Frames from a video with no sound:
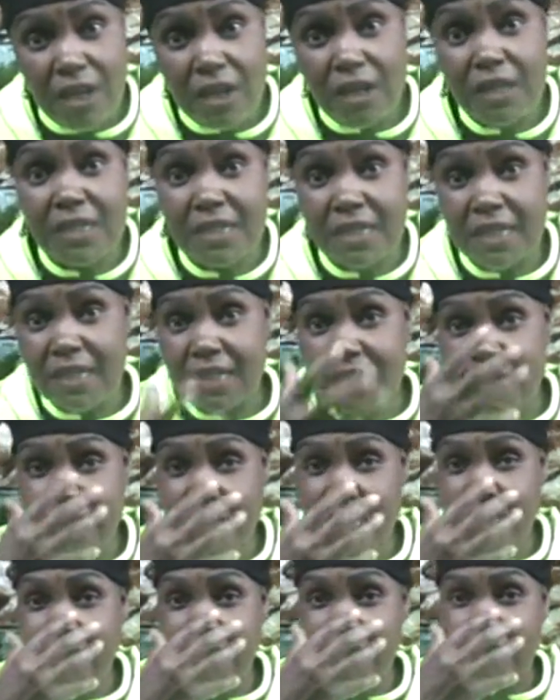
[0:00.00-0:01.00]

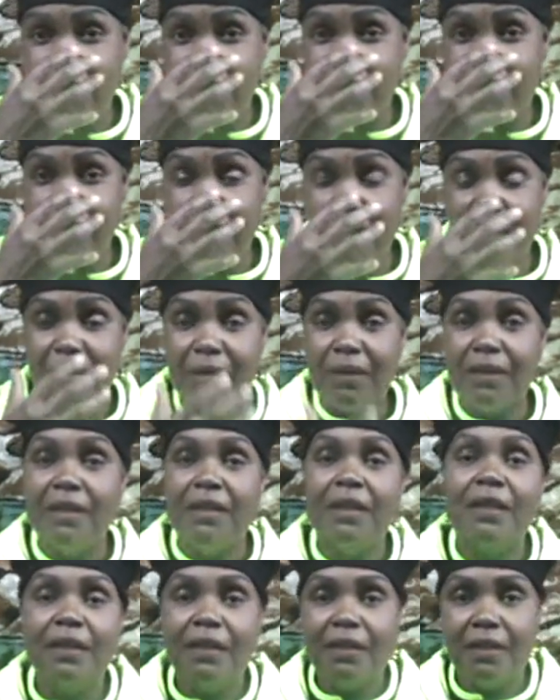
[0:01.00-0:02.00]
oxygen on your
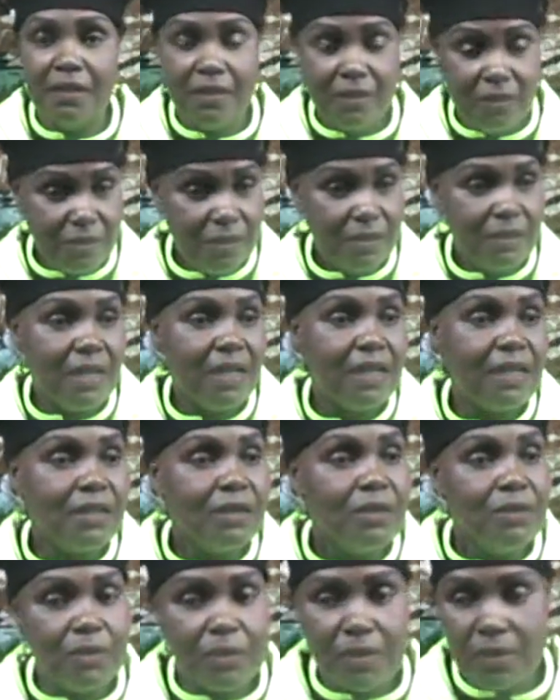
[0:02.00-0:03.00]

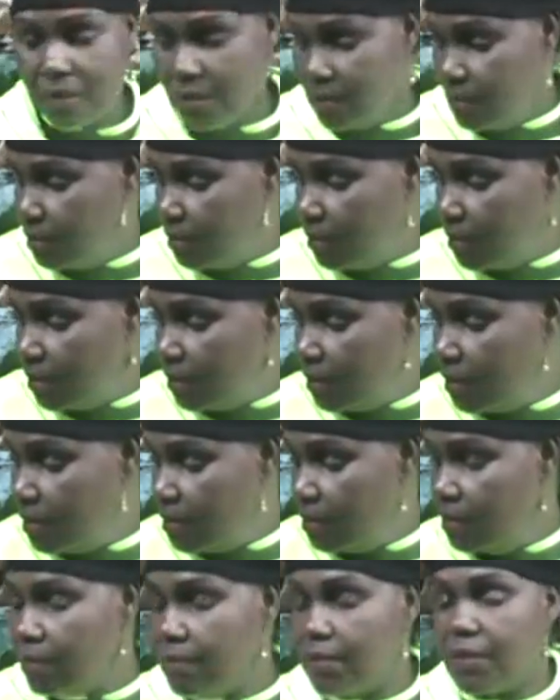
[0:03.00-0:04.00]
nose
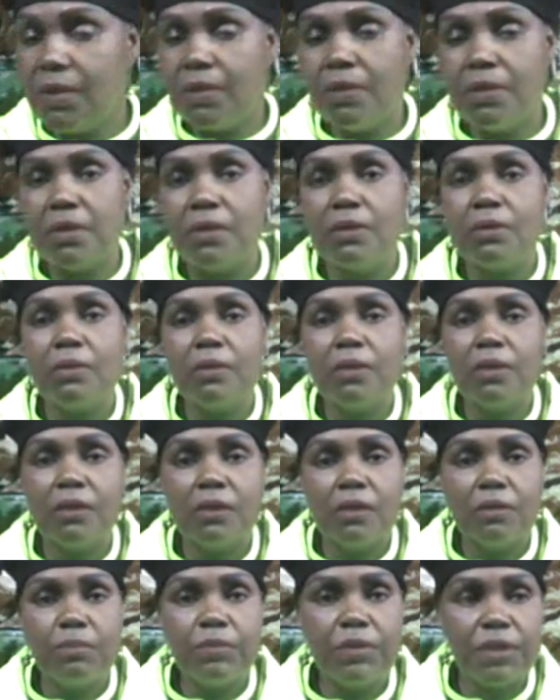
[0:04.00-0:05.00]
because you could
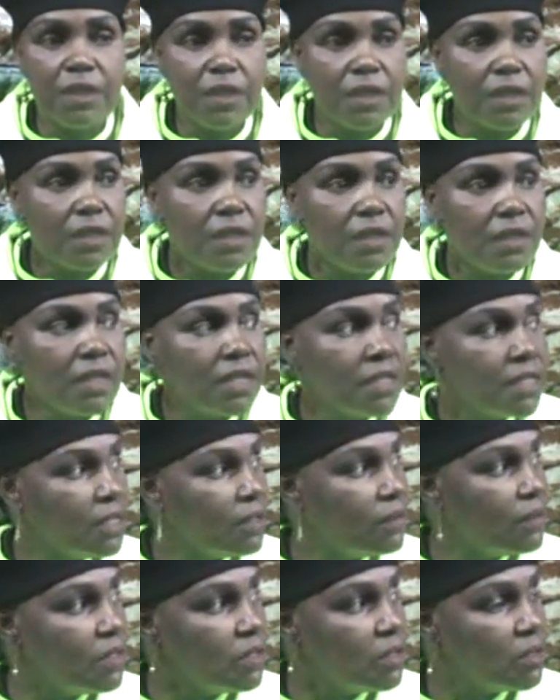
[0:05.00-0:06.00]
not breathe. The
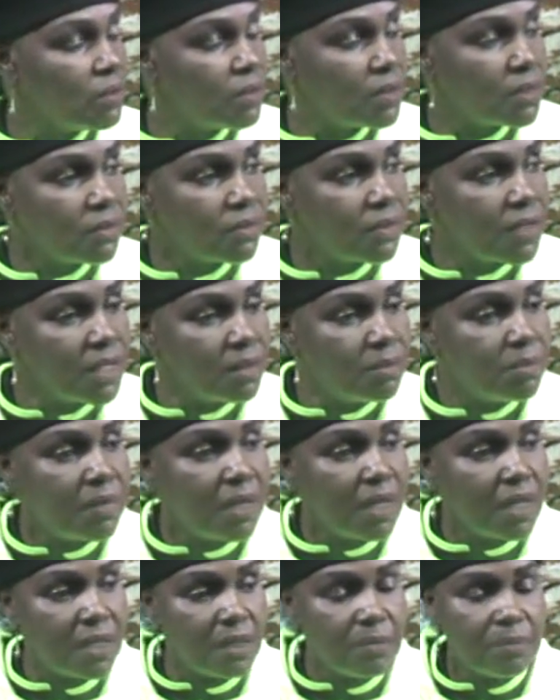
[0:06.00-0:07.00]
situation was very
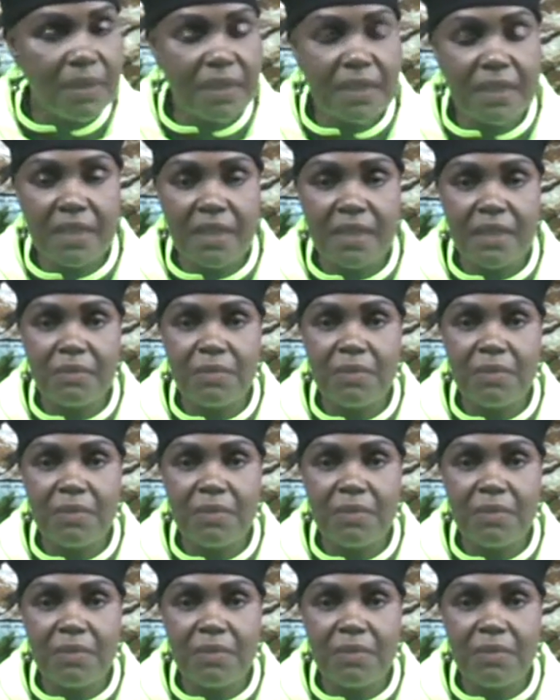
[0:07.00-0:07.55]
bad. But